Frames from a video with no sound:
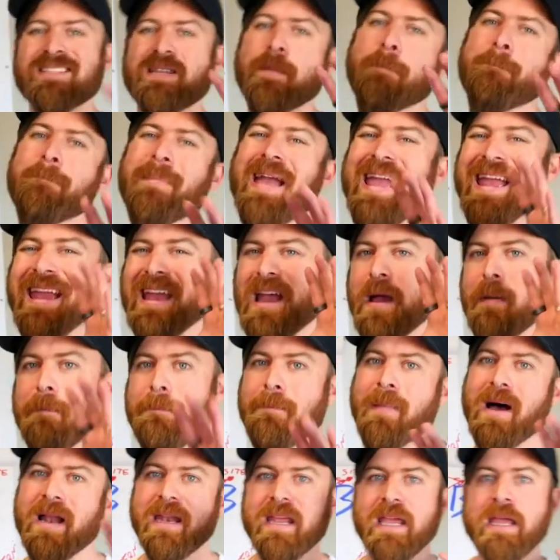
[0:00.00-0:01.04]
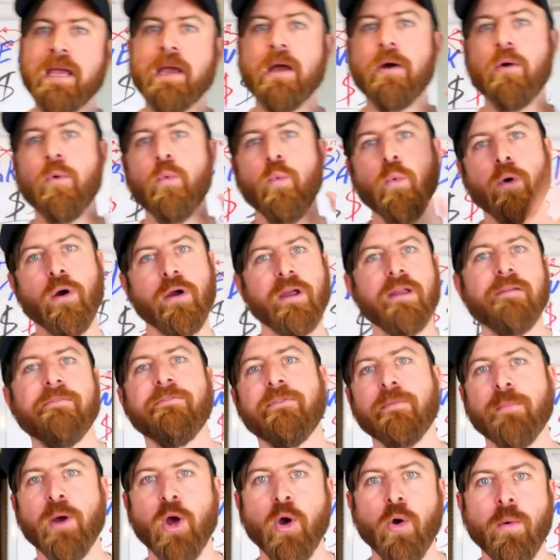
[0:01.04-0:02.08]
to make money working
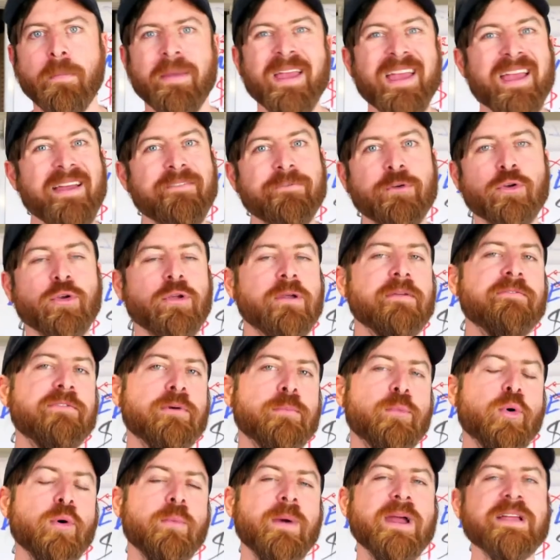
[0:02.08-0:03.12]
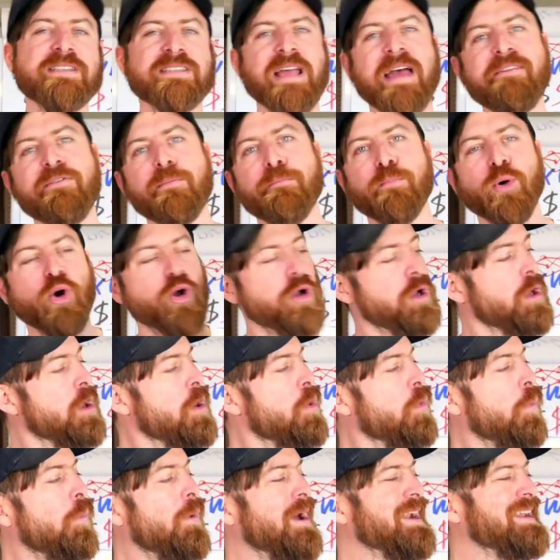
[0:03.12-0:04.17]
from home, if you're looking for more ways, I have a book,
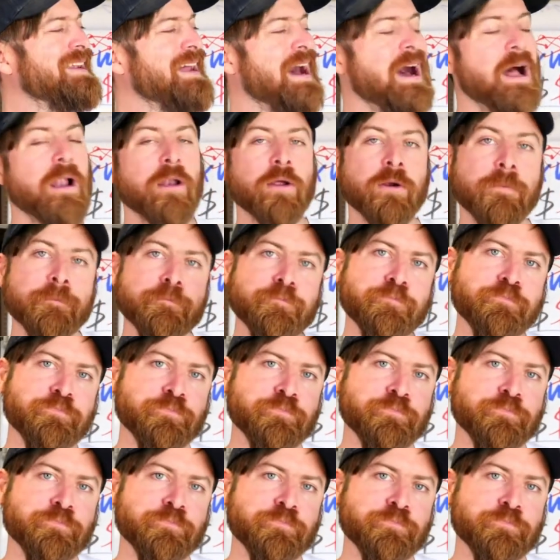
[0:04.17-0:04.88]
$1.